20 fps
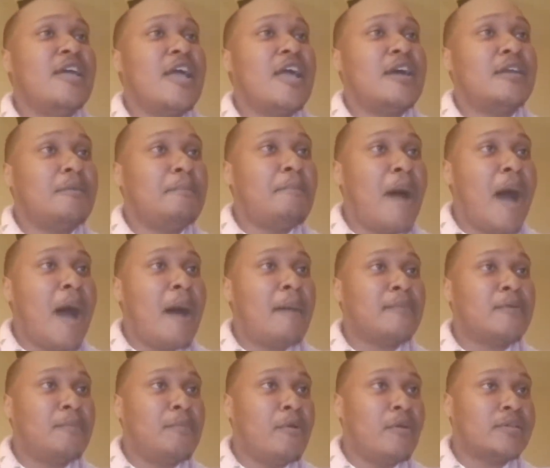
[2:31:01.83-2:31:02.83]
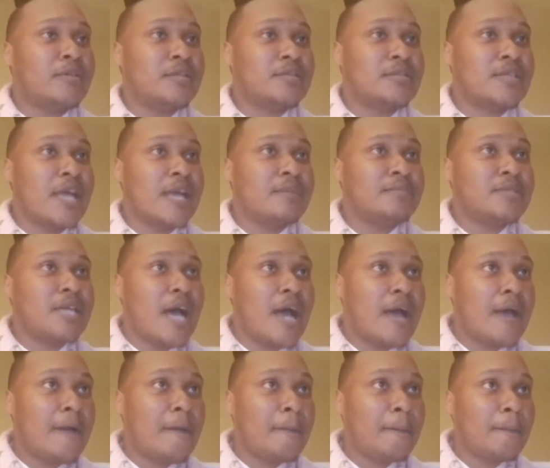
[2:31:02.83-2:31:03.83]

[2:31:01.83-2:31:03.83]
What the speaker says: and abominable at the same time.